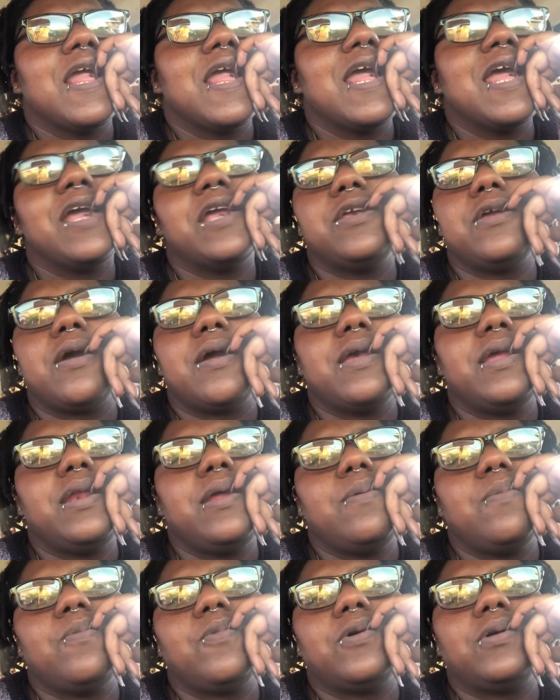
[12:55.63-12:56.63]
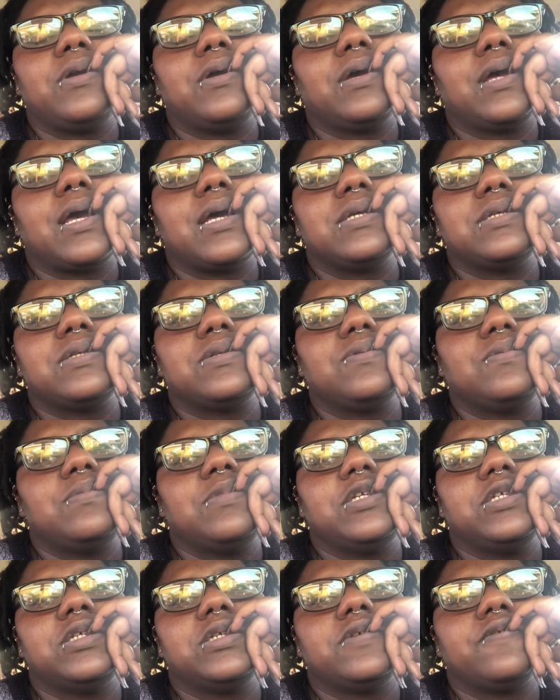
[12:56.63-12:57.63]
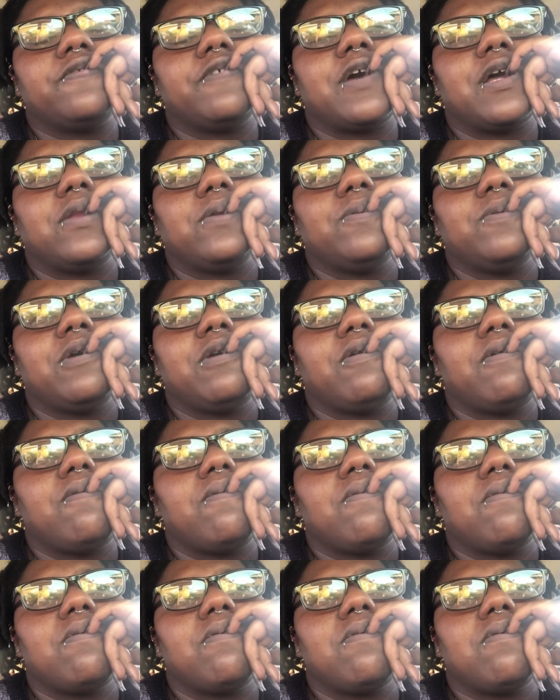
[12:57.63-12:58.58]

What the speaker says: And y'all, he didn't want no costume this year for Halloween.